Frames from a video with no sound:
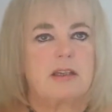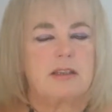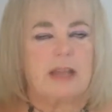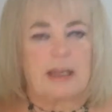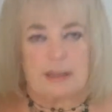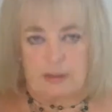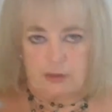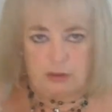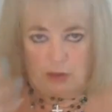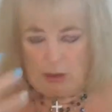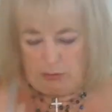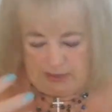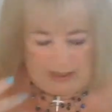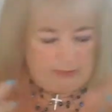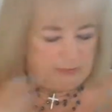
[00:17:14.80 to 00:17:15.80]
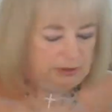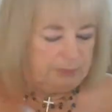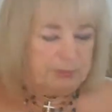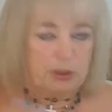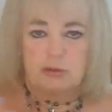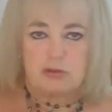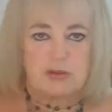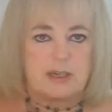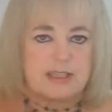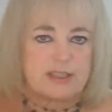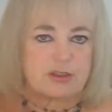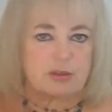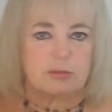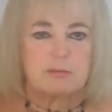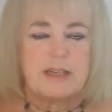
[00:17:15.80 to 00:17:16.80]
like, you go down, you'd be all
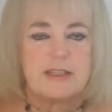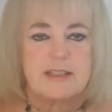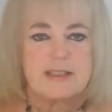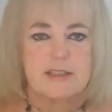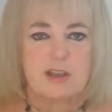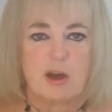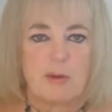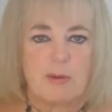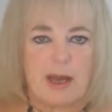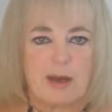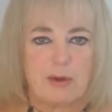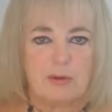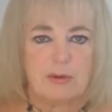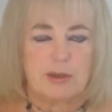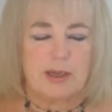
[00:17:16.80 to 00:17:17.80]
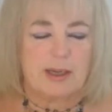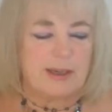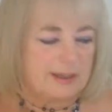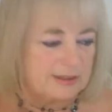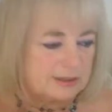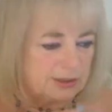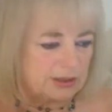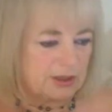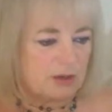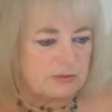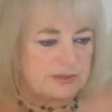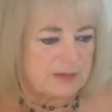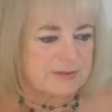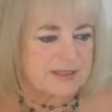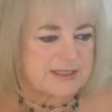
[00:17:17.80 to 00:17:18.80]
dressed up, ready to go out, and you go
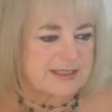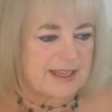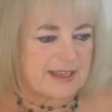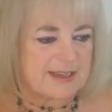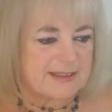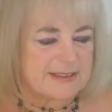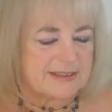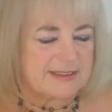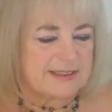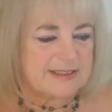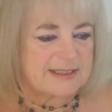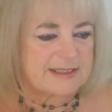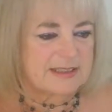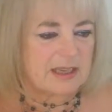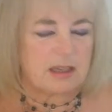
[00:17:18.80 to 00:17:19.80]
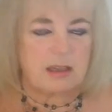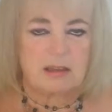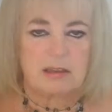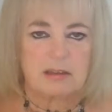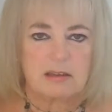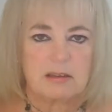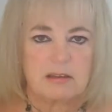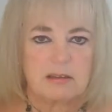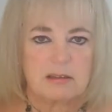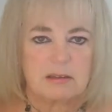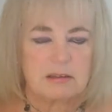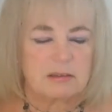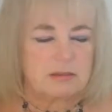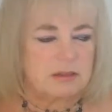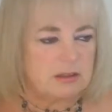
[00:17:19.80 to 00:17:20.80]
downstairs, and he'd say,
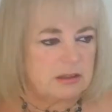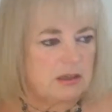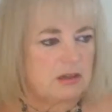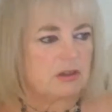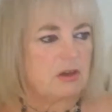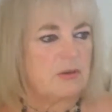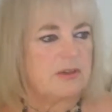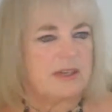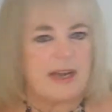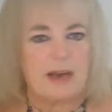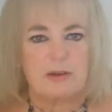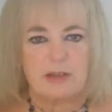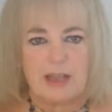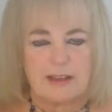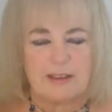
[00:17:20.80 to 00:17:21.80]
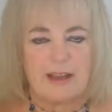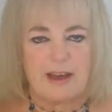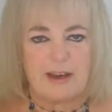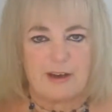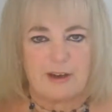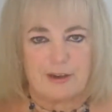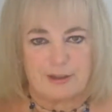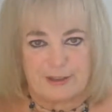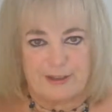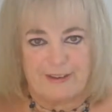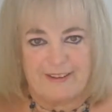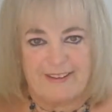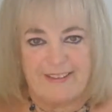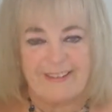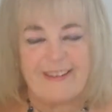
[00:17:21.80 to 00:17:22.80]
"You're not going out like that, are
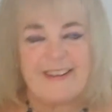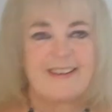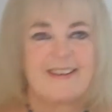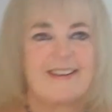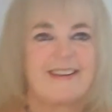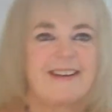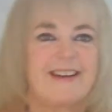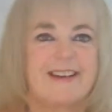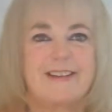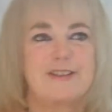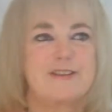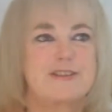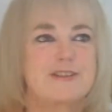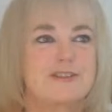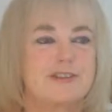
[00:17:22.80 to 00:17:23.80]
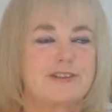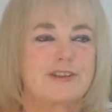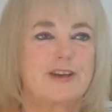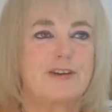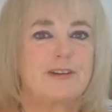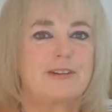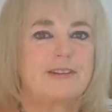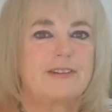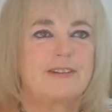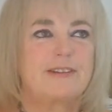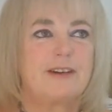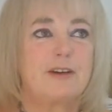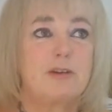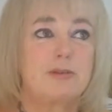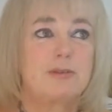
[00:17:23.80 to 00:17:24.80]
you?" And you just sort of go,
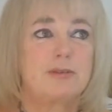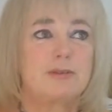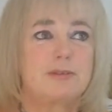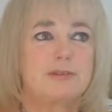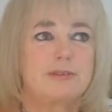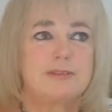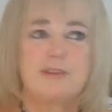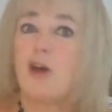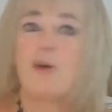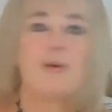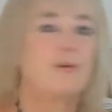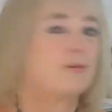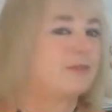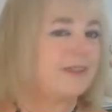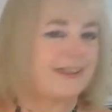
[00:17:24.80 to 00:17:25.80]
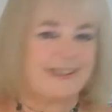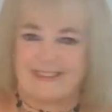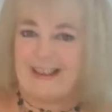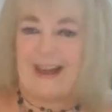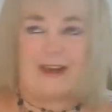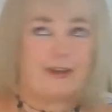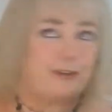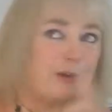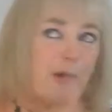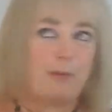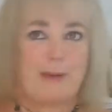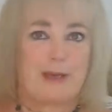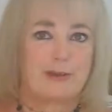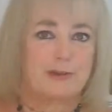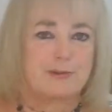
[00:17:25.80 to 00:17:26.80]
"Oh, no." I like go
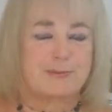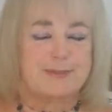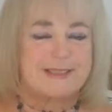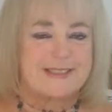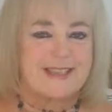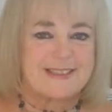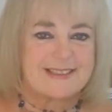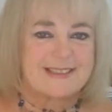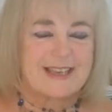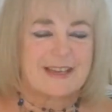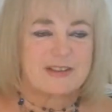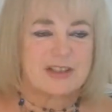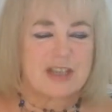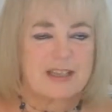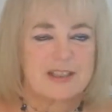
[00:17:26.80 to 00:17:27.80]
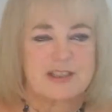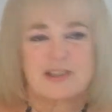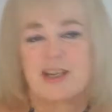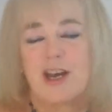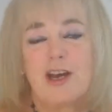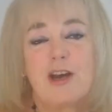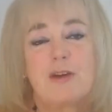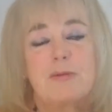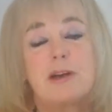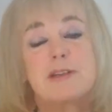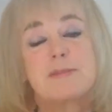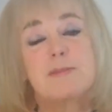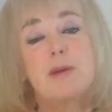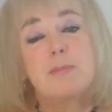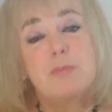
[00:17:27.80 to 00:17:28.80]
back upstairs, get changed.
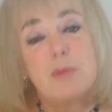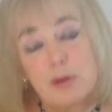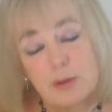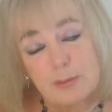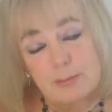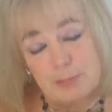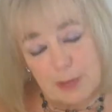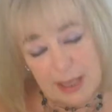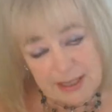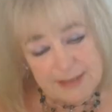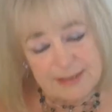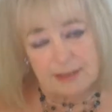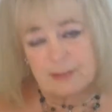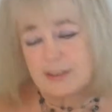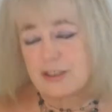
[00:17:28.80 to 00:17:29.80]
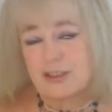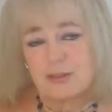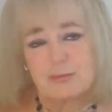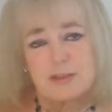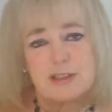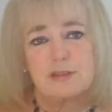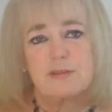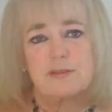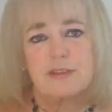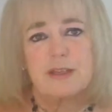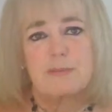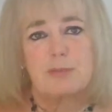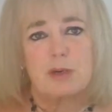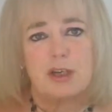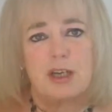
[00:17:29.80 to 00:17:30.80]
Whereas my mom, bless her, and she was lovely,
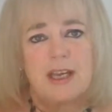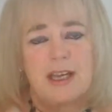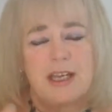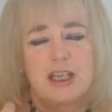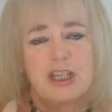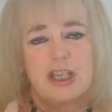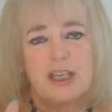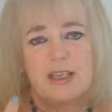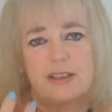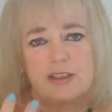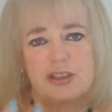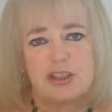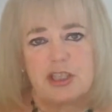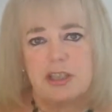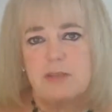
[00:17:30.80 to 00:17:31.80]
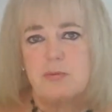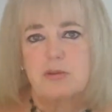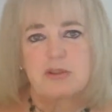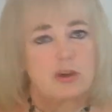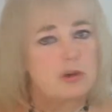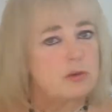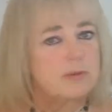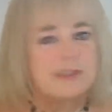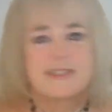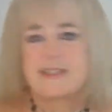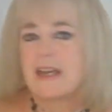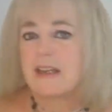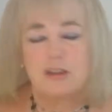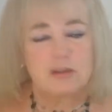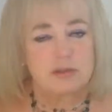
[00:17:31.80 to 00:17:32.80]
but she would always
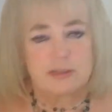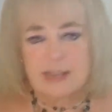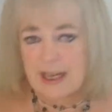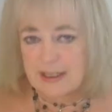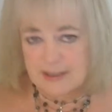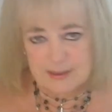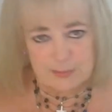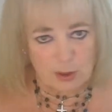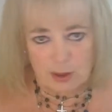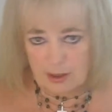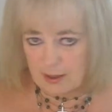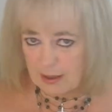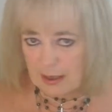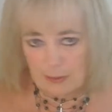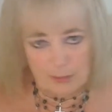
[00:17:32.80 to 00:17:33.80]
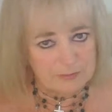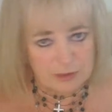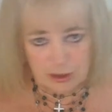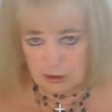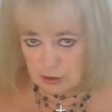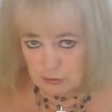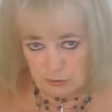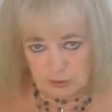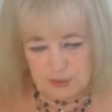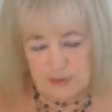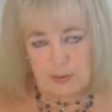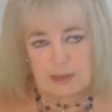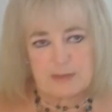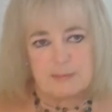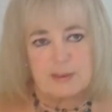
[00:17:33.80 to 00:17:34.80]
say, "You look nice, however you looked."
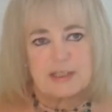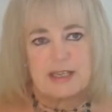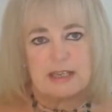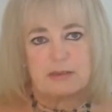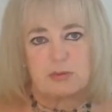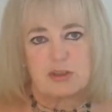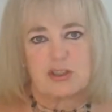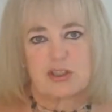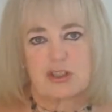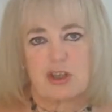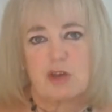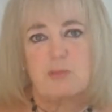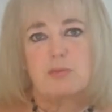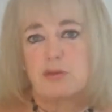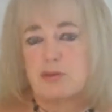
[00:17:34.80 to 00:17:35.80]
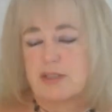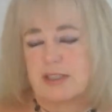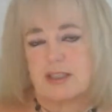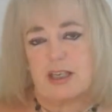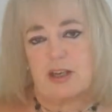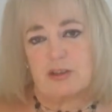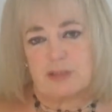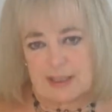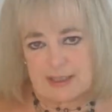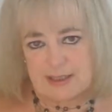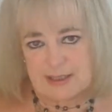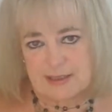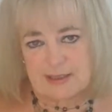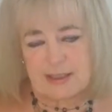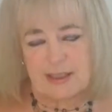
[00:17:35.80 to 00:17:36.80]
Whereas my dad was so brutally
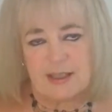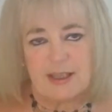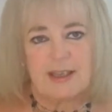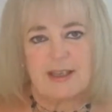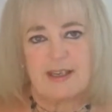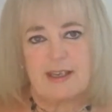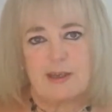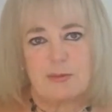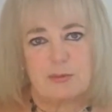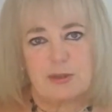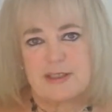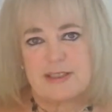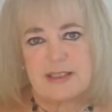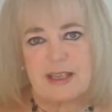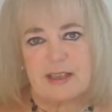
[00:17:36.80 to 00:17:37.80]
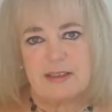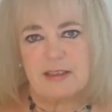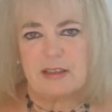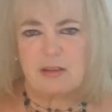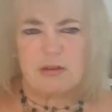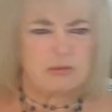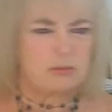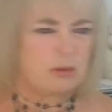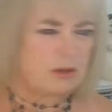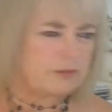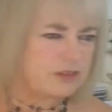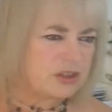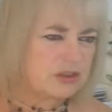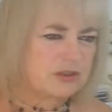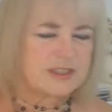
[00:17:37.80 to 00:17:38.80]
honest. It was like, you go, "Oh, what
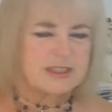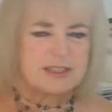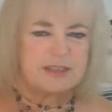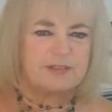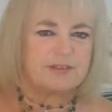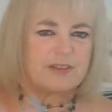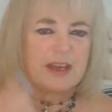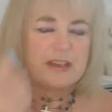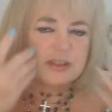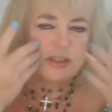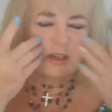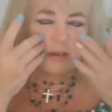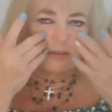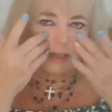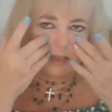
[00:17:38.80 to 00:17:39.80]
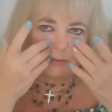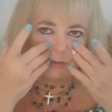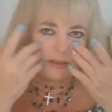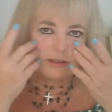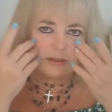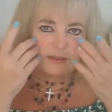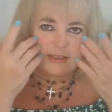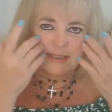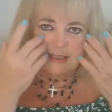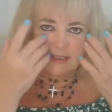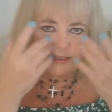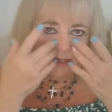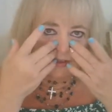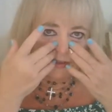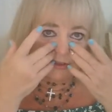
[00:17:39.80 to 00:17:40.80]
have you done to your face?" Like when you're a
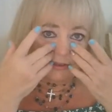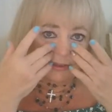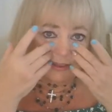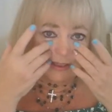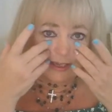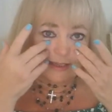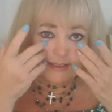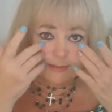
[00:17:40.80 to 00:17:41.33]
teenager and you get